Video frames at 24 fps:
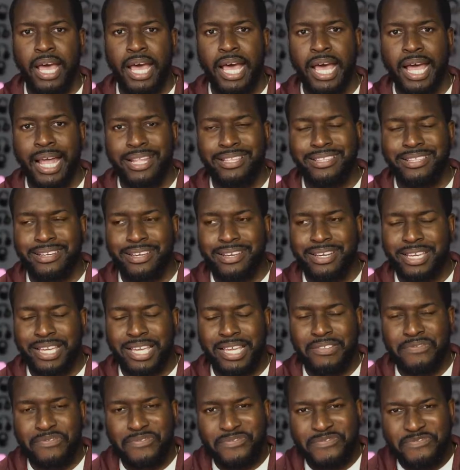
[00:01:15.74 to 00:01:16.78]
and
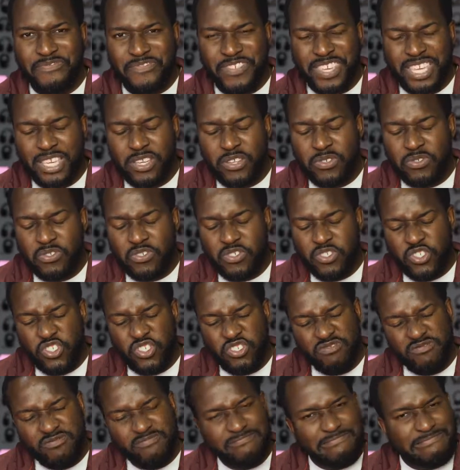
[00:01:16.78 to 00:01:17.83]
it feels,
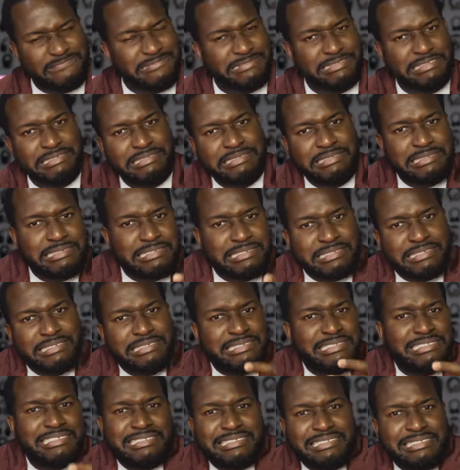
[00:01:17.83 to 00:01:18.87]

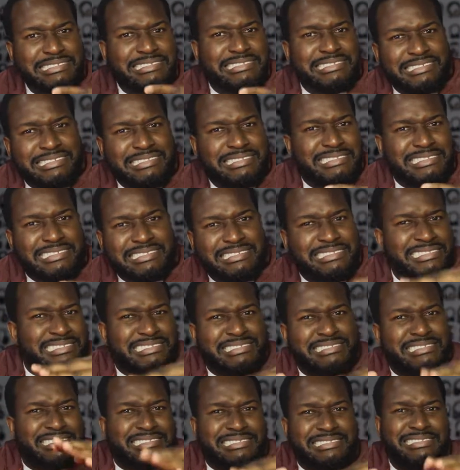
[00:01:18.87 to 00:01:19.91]

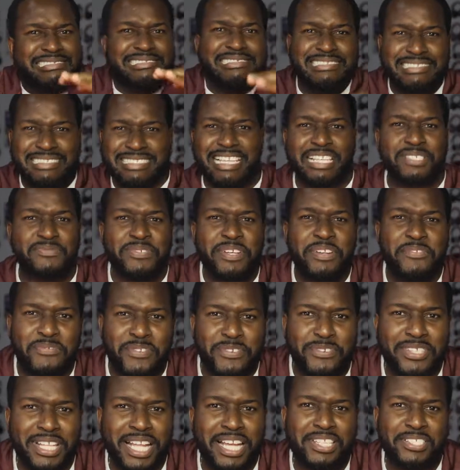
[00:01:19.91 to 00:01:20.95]
that's what it
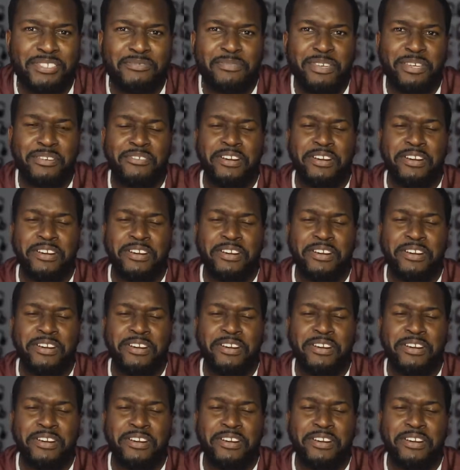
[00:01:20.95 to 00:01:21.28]
feels like to me,